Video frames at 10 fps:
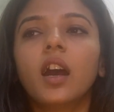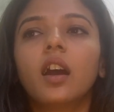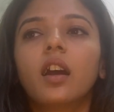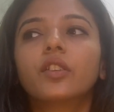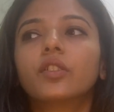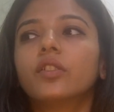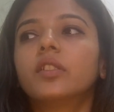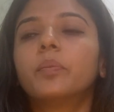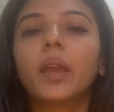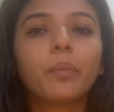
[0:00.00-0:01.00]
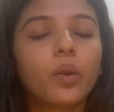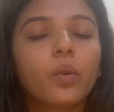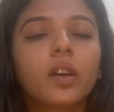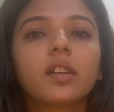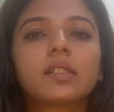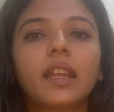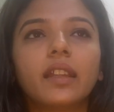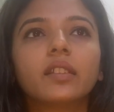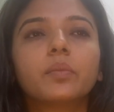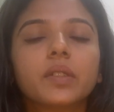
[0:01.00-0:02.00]
the paperwork,
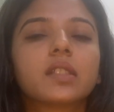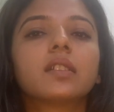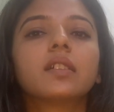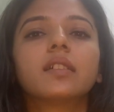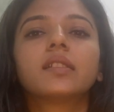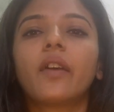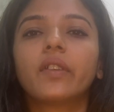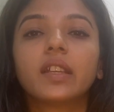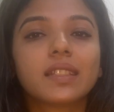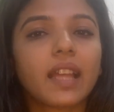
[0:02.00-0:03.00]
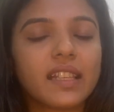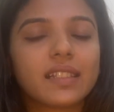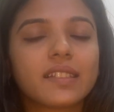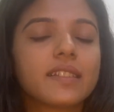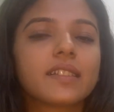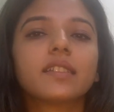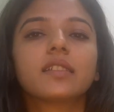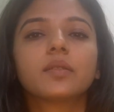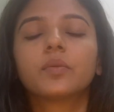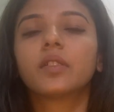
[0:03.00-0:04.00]
setting the business, having its
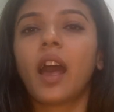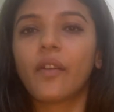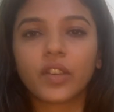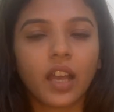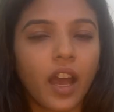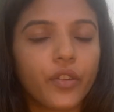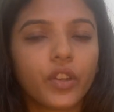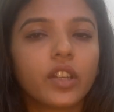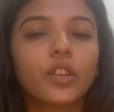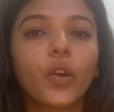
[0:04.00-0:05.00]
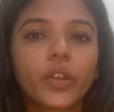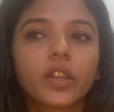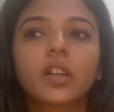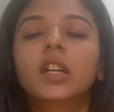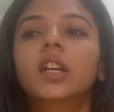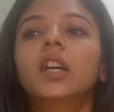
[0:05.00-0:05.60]
licenses, hiring a lawyer,